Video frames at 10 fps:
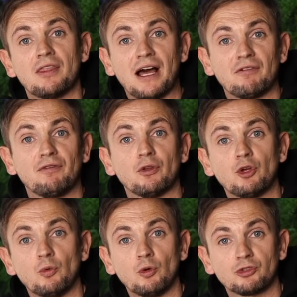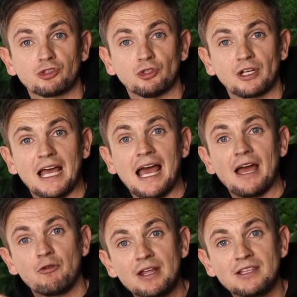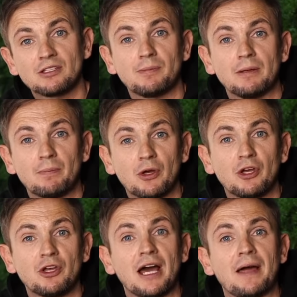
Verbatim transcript: That flue will suck air in to be burned,